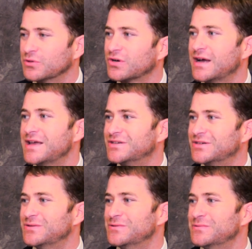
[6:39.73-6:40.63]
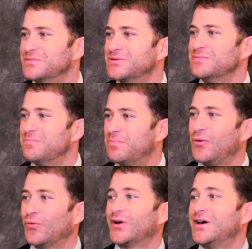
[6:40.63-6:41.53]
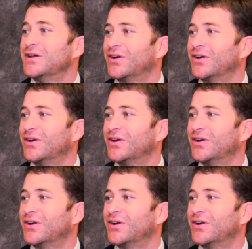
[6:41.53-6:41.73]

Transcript: trying to bolt on